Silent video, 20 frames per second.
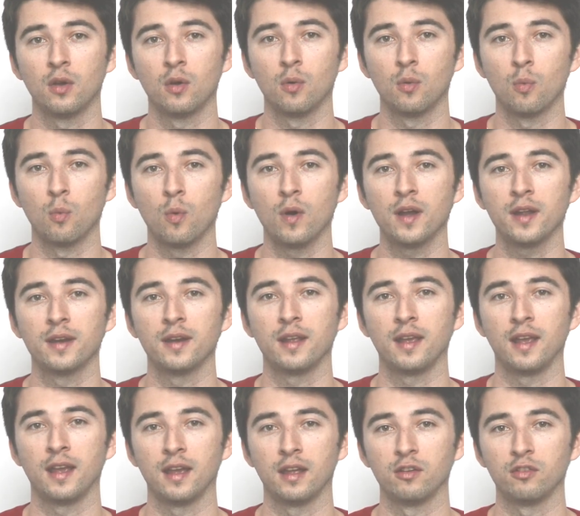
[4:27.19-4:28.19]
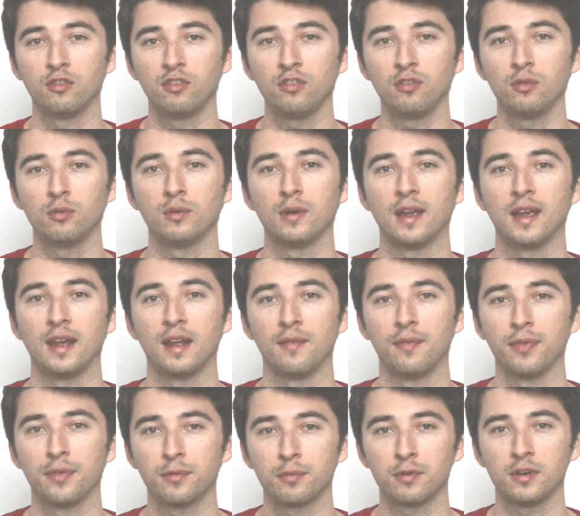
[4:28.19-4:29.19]
1 and 2
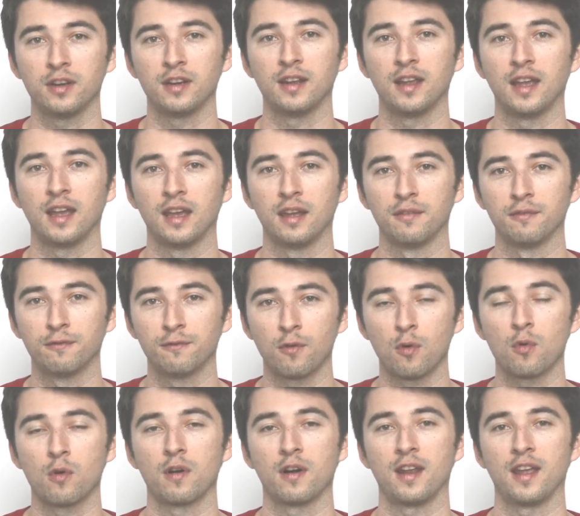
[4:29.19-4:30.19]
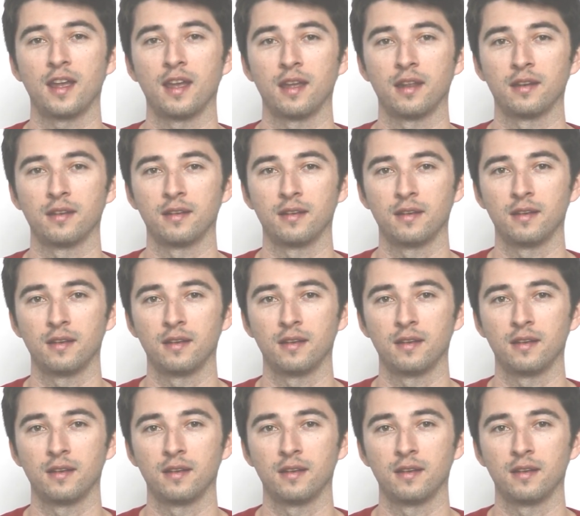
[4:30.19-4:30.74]
and 3 and 4 and.